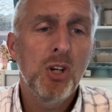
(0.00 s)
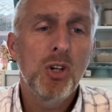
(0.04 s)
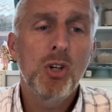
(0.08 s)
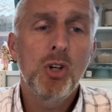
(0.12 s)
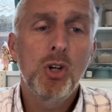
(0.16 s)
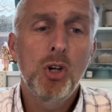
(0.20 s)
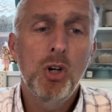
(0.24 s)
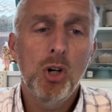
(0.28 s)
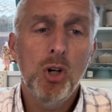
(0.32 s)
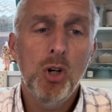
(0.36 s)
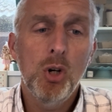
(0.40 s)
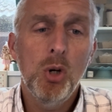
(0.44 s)

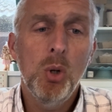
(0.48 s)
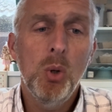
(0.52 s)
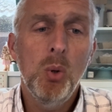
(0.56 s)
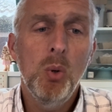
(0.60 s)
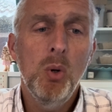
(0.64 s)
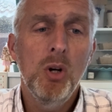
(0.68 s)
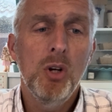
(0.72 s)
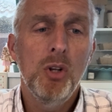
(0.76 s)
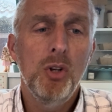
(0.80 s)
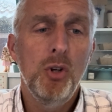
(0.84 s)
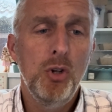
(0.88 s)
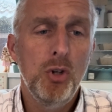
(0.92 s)
Go
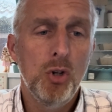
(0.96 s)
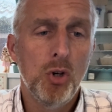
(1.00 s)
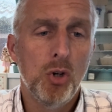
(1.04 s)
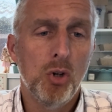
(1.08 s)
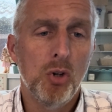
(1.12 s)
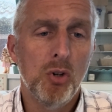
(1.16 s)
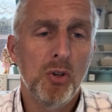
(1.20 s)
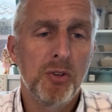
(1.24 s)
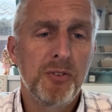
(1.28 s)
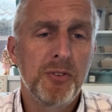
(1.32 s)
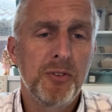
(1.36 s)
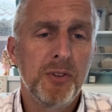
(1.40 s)

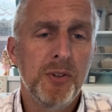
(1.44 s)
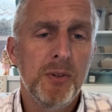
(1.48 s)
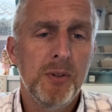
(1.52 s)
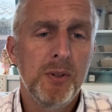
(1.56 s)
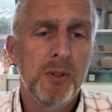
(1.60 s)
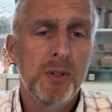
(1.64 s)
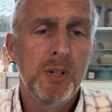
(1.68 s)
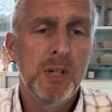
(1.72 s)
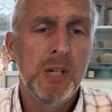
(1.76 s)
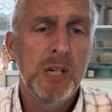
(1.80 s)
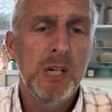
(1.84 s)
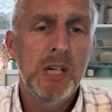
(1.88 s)
north.
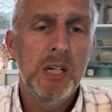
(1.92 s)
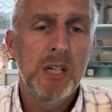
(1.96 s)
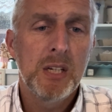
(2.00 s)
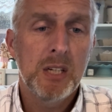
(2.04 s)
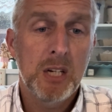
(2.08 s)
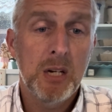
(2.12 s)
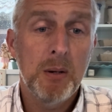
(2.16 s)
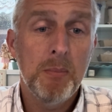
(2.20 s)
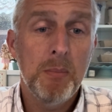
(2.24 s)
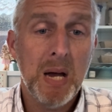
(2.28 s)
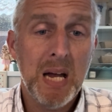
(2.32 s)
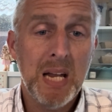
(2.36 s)

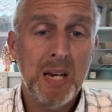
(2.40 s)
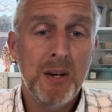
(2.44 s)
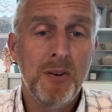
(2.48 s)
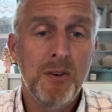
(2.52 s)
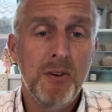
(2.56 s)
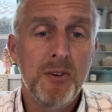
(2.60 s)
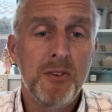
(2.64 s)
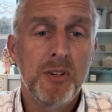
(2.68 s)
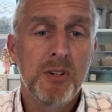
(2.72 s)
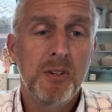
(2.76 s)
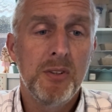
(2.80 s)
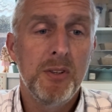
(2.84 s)

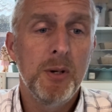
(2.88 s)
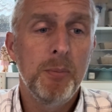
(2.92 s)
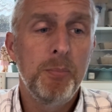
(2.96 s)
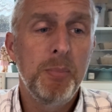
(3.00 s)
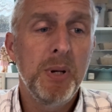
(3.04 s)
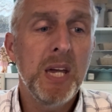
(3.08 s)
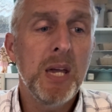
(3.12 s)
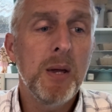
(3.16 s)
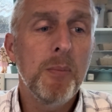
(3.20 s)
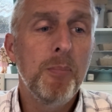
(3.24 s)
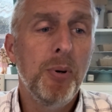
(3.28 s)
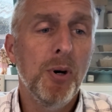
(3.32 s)
Command the
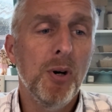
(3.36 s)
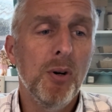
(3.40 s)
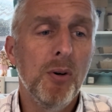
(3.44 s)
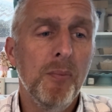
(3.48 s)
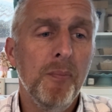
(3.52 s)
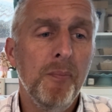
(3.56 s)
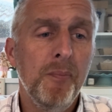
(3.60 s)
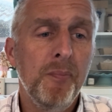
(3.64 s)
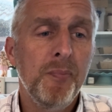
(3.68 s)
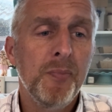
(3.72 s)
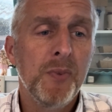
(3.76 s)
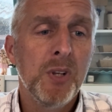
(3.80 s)
people.
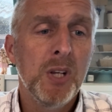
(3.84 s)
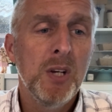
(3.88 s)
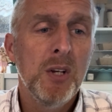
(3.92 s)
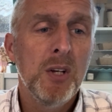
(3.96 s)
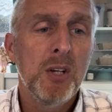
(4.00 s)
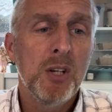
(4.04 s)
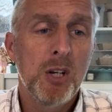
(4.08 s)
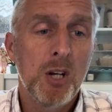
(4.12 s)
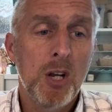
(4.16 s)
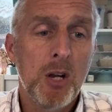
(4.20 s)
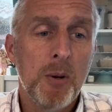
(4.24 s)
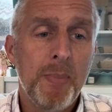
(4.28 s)

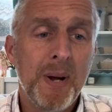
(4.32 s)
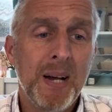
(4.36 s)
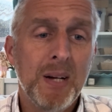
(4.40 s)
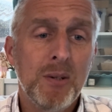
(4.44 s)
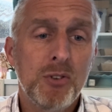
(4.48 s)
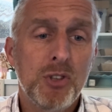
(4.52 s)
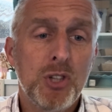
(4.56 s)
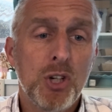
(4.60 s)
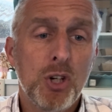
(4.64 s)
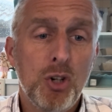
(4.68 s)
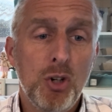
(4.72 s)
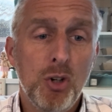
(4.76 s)
You're about
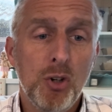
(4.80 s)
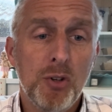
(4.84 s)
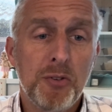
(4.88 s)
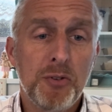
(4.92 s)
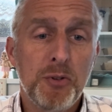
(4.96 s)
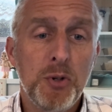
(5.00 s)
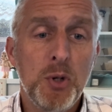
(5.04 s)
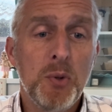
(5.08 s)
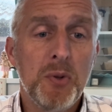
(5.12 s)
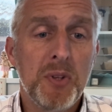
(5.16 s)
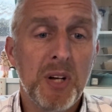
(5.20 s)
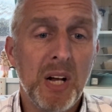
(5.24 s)
to cut
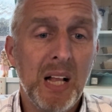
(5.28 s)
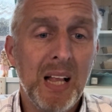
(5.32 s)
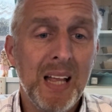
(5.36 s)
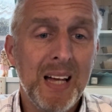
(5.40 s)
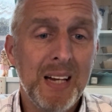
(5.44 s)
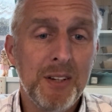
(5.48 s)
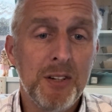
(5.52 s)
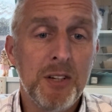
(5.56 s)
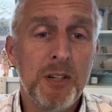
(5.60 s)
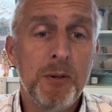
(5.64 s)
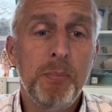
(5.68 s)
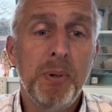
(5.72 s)
through the
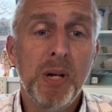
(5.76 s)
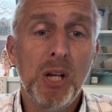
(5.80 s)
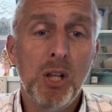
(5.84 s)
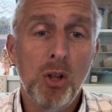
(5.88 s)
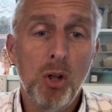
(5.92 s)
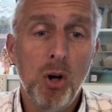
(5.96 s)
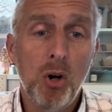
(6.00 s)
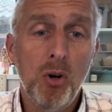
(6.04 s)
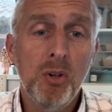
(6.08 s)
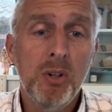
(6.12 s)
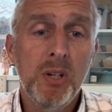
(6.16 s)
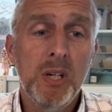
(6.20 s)
land
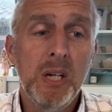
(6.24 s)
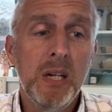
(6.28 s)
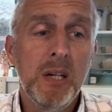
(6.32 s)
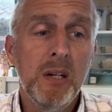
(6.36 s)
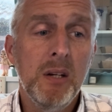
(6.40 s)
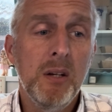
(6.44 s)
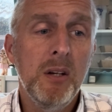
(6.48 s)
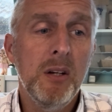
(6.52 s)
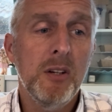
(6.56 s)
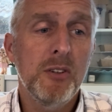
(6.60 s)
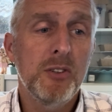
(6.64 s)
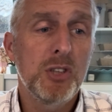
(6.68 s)

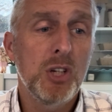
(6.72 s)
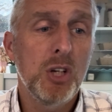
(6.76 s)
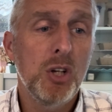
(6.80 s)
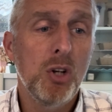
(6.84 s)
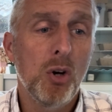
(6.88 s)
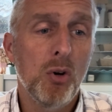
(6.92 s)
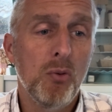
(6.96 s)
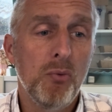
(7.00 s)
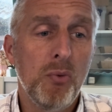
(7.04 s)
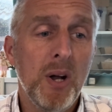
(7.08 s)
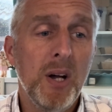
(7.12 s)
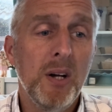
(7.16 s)
belonging to
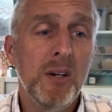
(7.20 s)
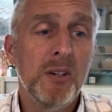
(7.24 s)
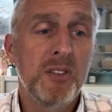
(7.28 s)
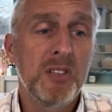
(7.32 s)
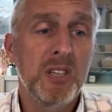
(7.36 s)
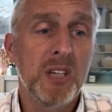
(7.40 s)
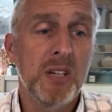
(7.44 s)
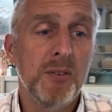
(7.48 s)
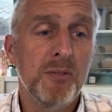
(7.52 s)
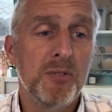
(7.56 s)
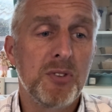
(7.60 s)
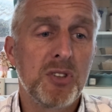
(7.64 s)
your
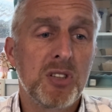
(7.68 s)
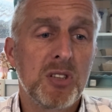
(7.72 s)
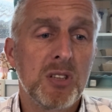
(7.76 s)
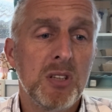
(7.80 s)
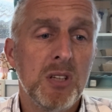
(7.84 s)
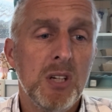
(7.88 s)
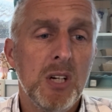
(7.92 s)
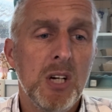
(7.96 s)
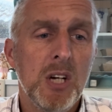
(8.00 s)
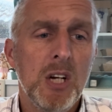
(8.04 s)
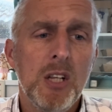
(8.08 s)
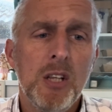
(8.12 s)
relatives,
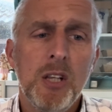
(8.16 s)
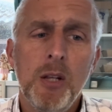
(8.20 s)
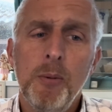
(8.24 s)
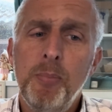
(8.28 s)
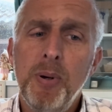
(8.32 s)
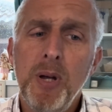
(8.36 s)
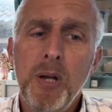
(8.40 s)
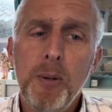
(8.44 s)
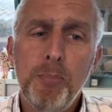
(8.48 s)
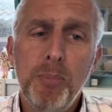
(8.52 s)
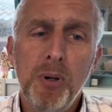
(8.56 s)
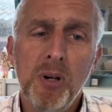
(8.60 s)
the
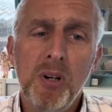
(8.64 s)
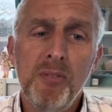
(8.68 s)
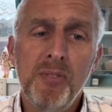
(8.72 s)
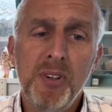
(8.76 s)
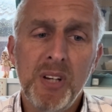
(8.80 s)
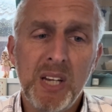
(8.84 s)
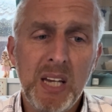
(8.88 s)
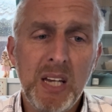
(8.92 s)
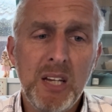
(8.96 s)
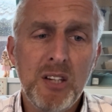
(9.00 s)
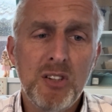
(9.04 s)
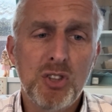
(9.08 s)
people of
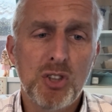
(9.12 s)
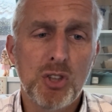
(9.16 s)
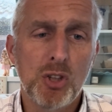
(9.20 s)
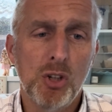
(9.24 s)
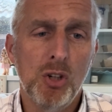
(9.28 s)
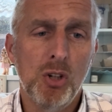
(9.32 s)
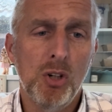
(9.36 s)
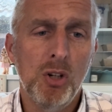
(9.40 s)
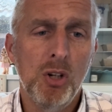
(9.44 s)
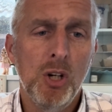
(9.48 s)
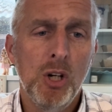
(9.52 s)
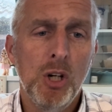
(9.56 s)

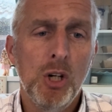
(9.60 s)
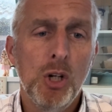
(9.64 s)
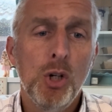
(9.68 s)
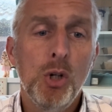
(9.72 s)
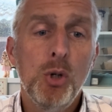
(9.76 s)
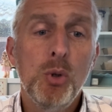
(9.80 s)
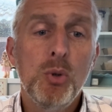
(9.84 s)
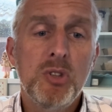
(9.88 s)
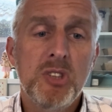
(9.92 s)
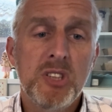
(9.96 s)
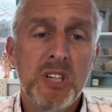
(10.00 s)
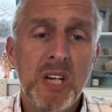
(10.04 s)
Esau,
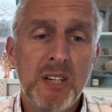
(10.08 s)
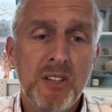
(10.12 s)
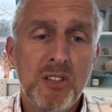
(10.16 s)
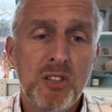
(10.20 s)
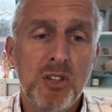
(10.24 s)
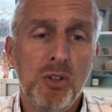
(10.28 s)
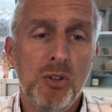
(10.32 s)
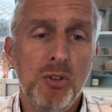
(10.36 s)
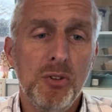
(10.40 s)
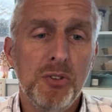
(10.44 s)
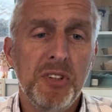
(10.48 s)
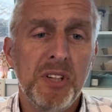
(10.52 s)
who
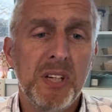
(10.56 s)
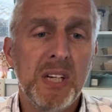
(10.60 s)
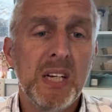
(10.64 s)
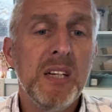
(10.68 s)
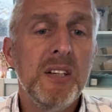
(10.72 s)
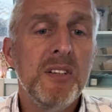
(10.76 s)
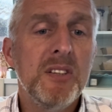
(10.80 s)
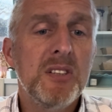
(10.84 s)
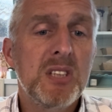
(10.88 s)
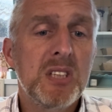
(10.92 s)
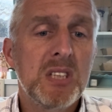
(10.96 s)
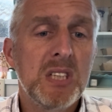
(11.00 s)
settled
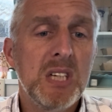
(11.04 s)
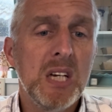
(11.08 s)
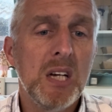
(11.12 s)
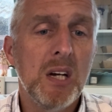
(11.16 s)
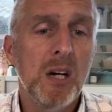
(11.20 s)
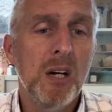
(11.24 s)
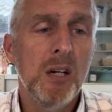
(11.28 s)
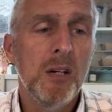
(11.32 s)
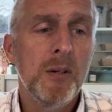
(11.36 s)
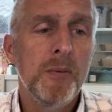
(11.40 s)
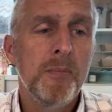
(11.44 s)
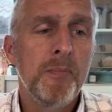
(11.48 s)
in Seir.